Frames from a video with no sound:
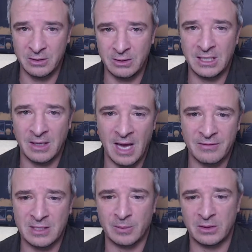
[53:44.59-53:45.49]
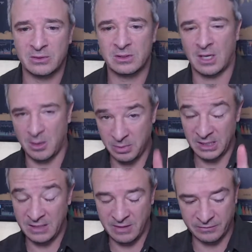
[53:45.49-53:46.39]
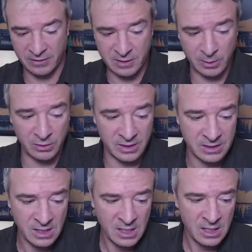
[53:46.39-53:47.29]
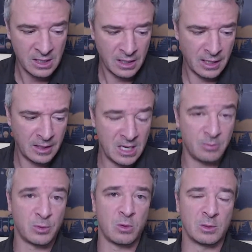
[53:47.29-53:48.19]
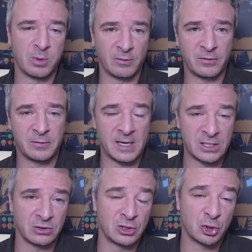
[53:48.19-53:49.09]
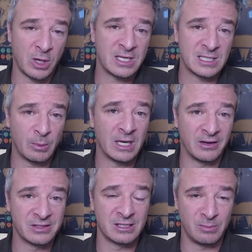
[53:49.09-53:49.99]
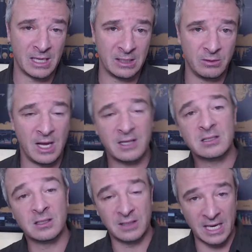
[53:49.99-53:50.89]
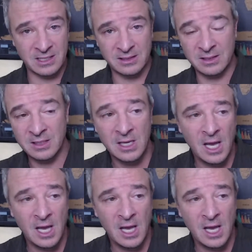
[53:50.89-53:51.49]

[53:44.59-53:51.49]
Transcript: You need to have someone who's, I believe you have to have someone who is Uh, a quote-unquote professional to trade someone else's money, hence the licenses.